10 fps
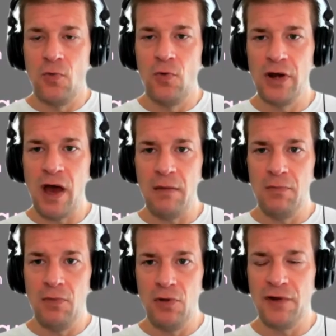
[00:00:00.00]
would not
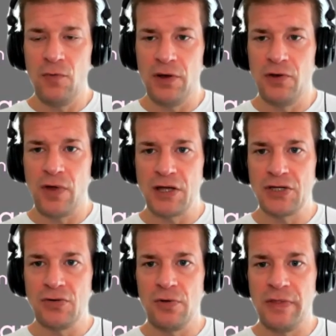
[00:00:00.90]
move in one
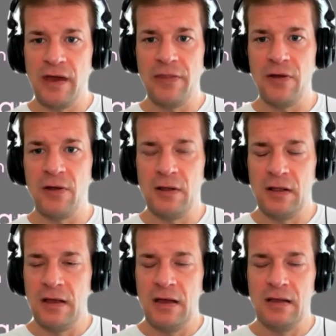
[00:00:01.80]
direction or the other
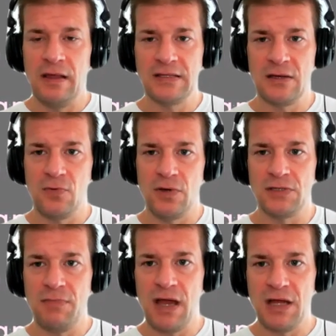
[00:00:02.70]
unless there
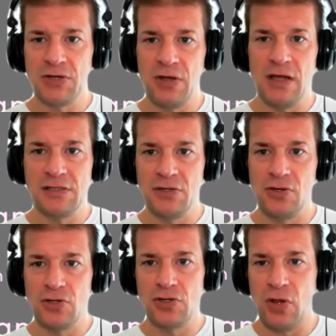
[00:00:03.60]
was major
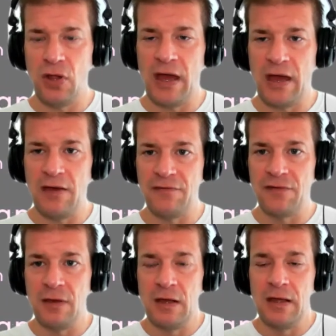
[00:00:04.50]
institutional heft
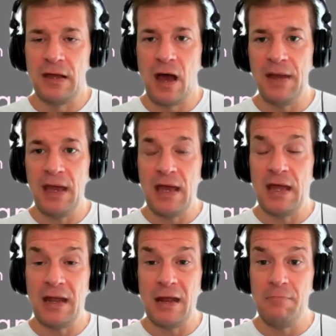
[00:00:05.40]
coming
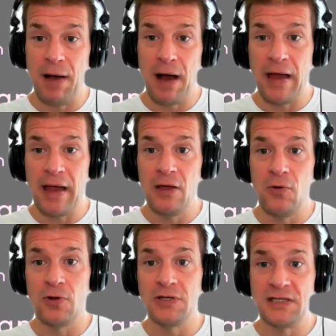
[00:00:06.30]
in and buying
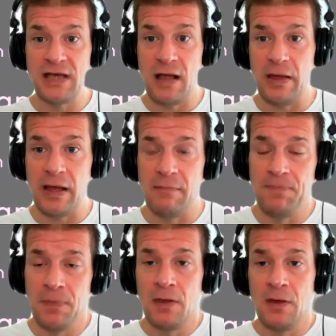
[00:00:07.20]
or selling.
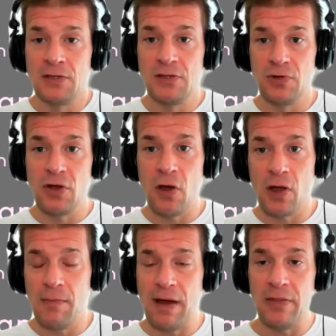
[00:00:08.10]
So we're
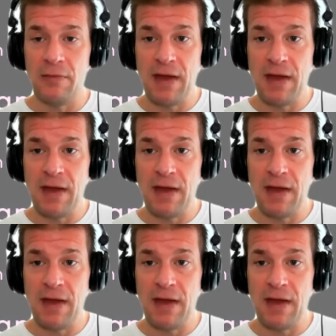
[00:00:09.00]
talking about the